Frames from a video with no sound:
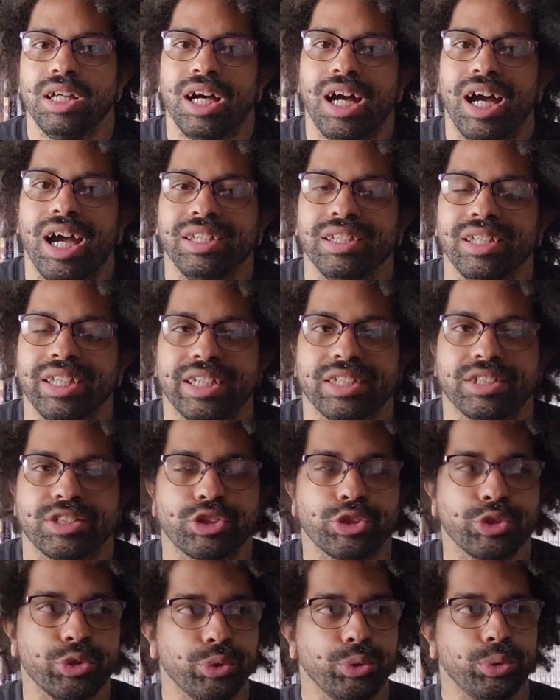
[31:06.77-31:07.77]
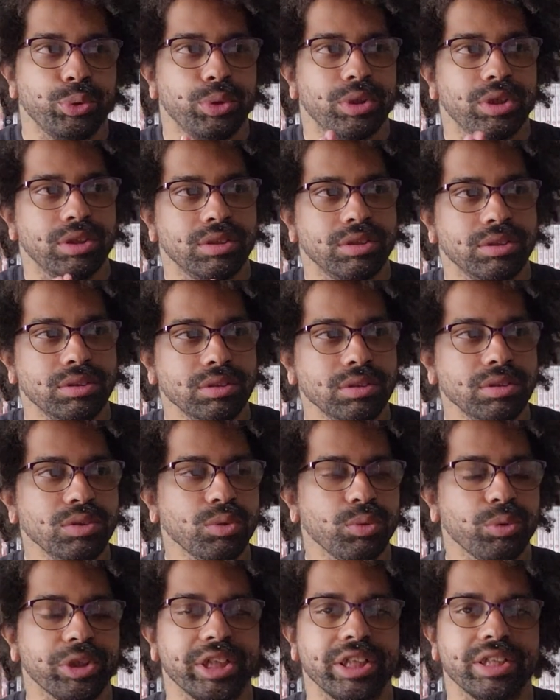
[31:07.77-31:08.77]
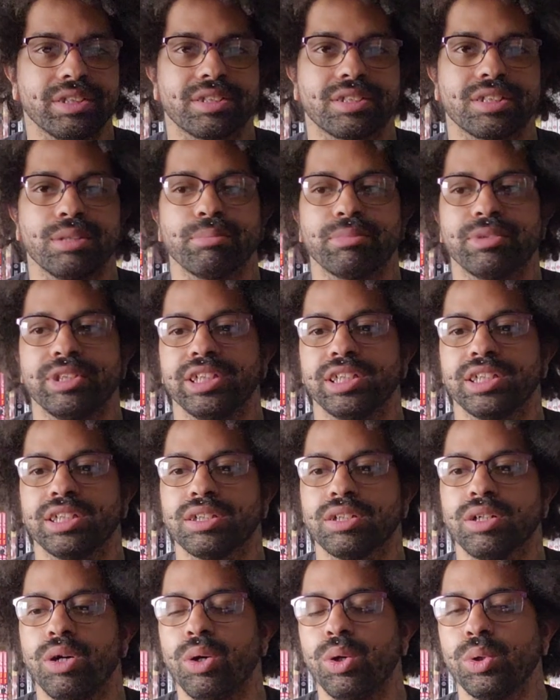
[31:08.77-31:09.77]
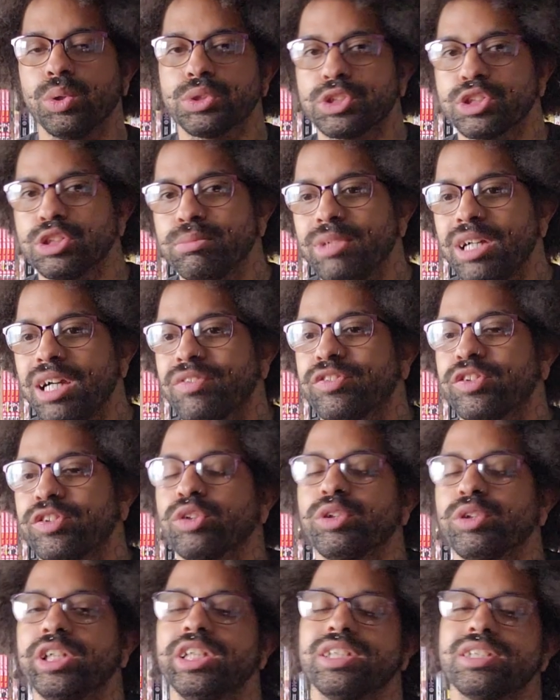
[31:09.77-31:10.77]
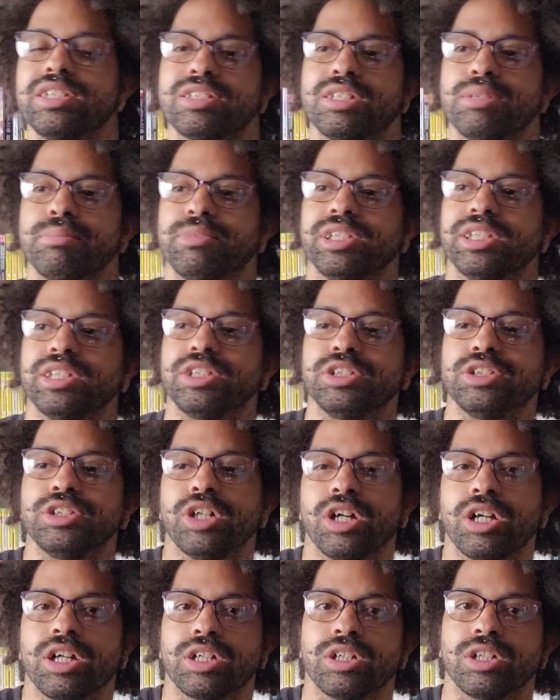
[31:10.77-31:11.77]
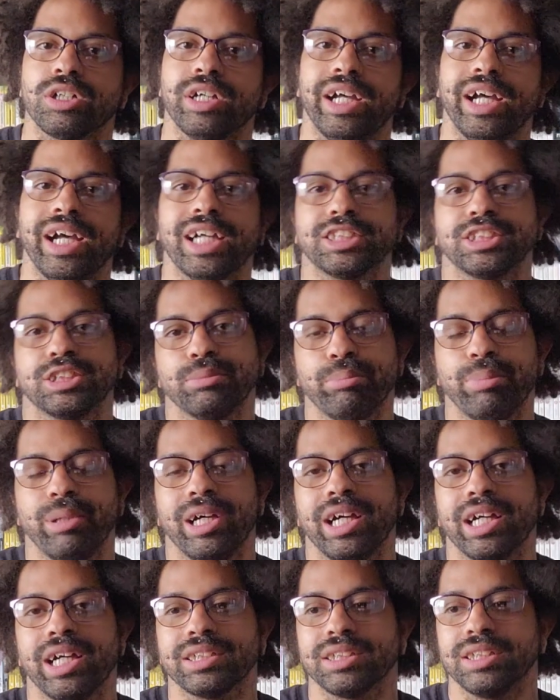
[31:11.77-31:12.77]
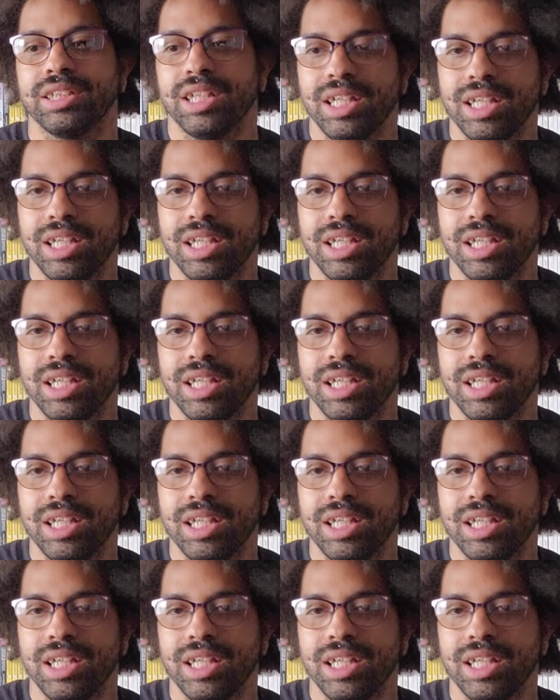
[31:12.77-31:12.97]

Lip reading: I like to read something wholesome after reading something dark or action-packed.